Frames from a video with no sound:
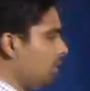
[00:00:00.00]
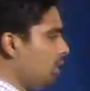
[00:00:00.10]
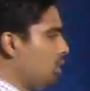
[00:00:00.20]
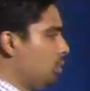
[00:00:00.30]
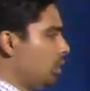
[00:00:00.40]

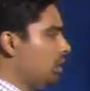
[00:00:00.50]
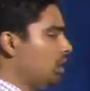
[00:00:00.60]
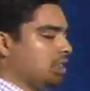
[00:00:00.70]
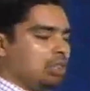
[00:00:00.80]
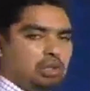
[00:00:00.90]
So what are the
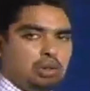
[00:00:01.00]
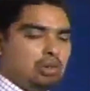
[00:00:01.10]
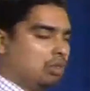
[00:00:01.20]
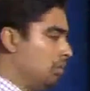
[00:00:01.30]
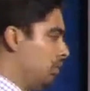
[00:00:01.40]
things you
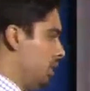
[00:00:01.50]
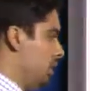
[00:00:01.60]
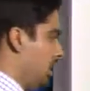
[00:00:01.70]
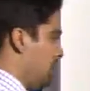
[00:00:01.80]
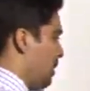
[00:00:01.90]
do? First
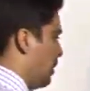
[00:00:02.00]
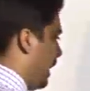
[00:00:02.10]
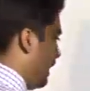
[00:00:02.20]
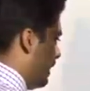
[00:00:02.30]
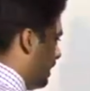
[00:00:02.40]
thing is you
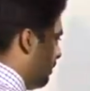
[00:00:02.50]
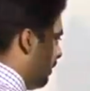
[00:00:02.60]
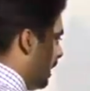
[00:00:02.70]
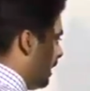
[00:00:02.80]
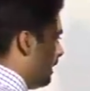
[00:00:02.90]

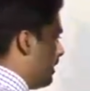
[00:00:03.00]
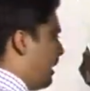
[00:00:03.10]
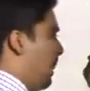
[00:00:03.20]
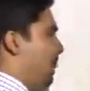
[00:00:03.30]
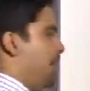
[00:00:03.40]
identify.
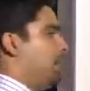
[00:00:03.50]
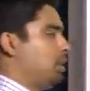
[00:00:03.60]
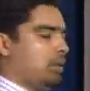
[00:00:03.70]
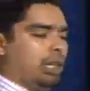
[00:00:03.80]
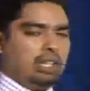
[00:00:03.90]

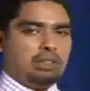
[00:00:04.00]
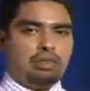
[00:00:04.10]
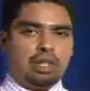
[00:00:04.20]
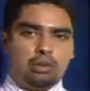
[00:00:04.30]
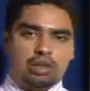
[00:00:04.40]
So you
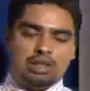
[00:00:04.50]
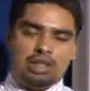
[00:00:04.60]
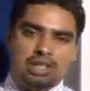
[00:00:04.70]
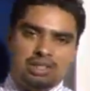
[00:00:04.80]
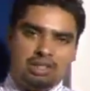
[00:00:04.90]
identify what are the
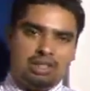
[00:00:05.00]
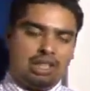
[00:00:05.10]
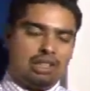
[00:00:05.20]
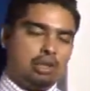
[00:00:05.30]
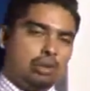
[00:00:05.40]
tasks
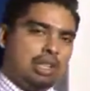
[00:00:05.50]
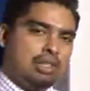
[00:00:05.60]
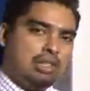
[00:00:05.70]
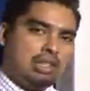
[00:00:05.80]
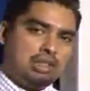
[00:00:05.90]
and
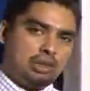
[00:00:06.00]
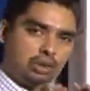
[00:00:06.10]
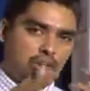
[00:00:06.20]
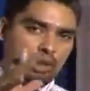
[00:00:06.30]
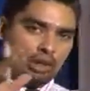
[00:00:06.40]
duties,
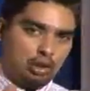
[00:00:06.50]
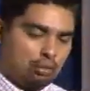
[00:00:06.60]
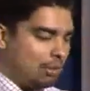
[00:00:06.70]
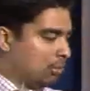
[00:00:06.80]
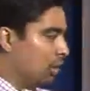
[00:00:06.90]
so you can
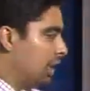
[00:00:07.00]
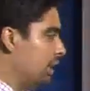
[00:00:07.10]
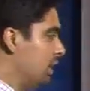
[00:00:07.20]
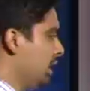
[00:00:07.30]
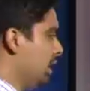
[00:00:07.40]
group them
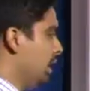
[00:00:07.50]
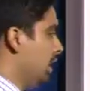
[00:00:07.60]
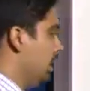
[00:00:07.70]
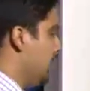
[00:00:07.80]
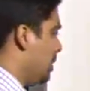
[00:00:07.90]
together.
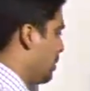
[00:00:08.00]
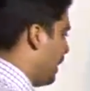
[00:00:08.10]
Then you